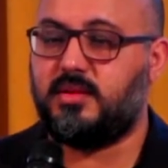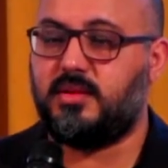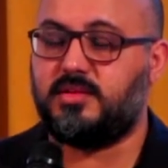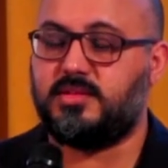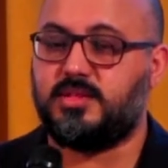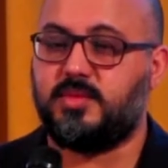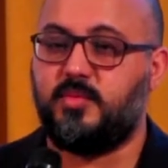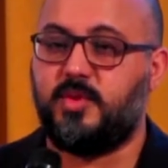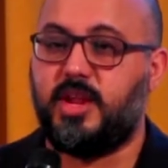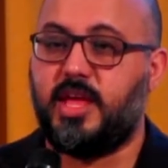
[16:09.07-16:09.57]

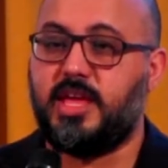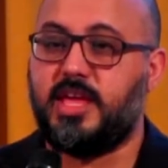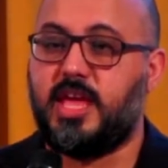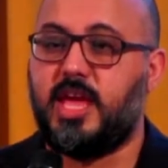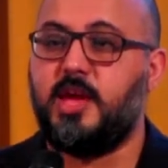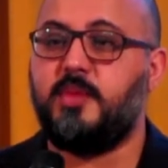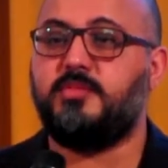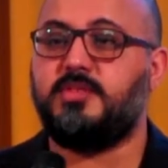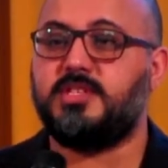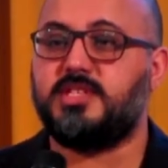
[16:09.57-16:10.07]
So when I
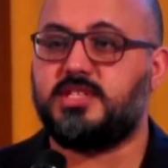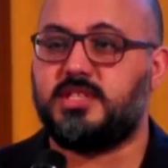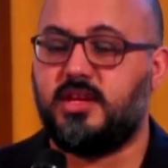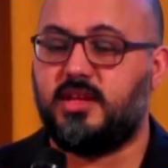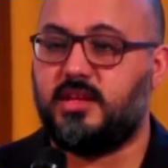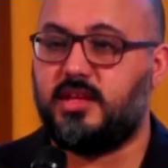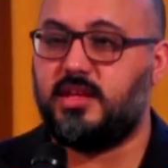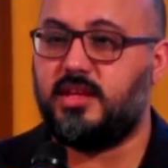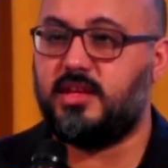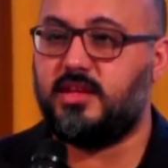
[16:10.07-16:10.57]
came to
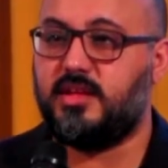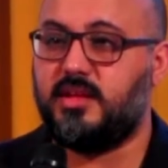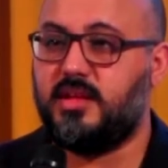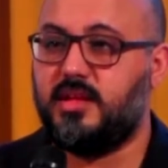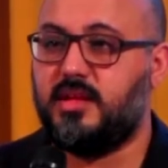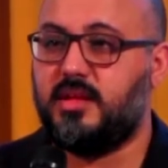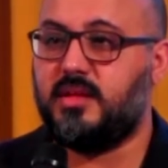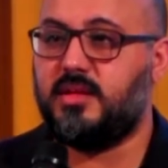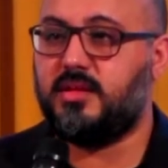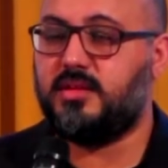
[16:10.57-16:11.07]
study
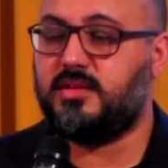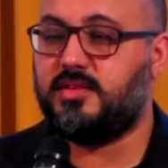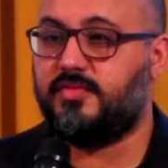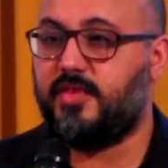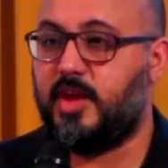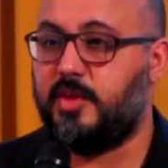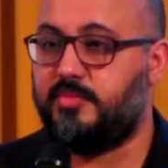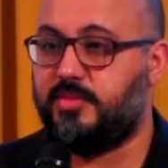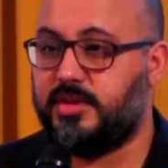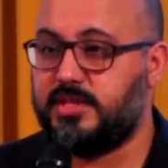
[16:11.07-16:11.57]

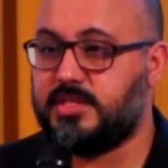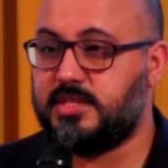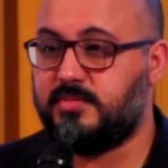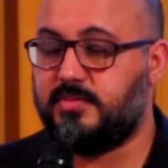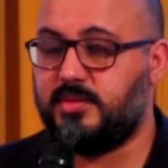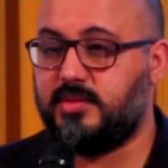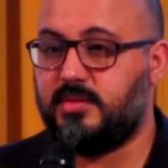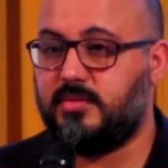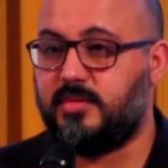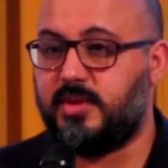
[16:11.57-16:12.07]
divine
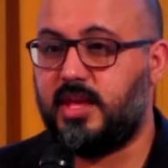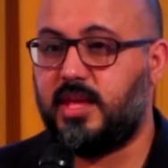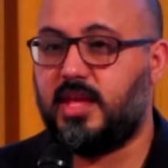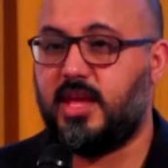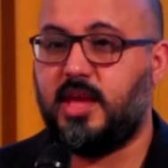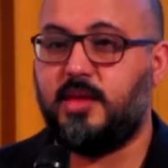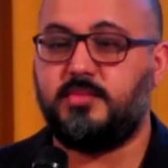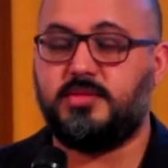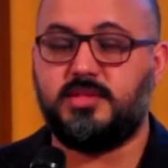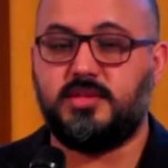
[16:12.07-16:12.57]
principle, when I
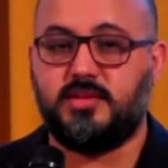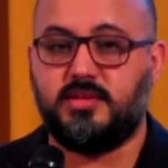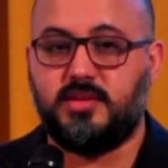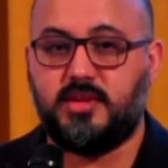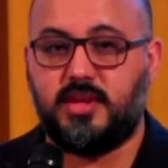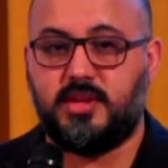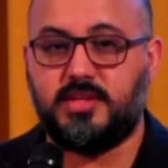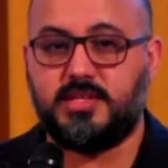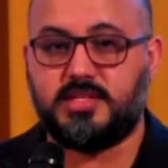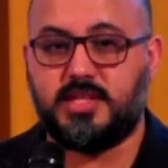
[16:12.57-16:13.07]
came to
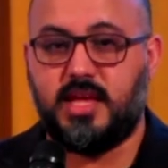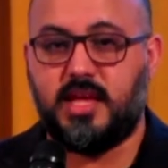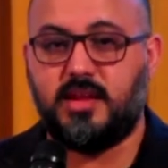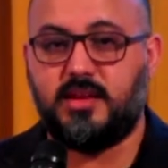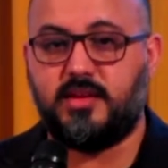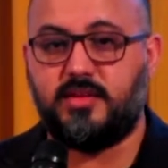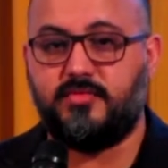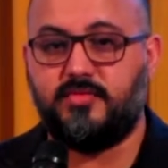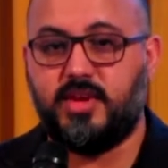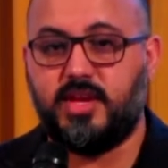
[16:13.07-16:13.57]
understand
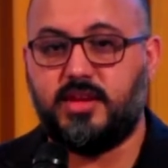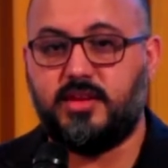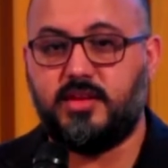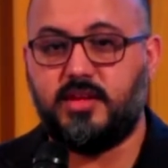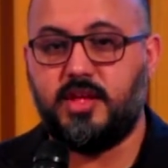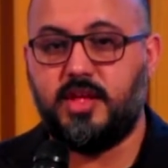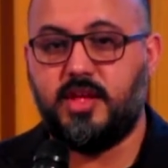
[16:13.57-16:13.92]
and read